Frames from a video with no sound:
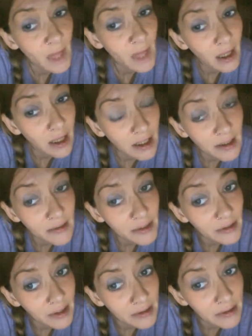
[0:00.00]
I love
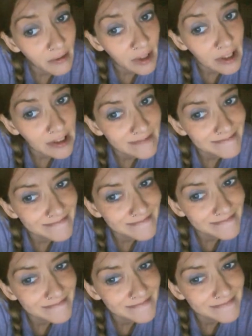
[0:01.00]
you, everyone.
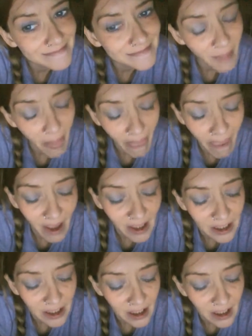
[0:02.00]

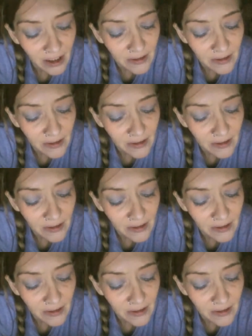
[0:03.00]
And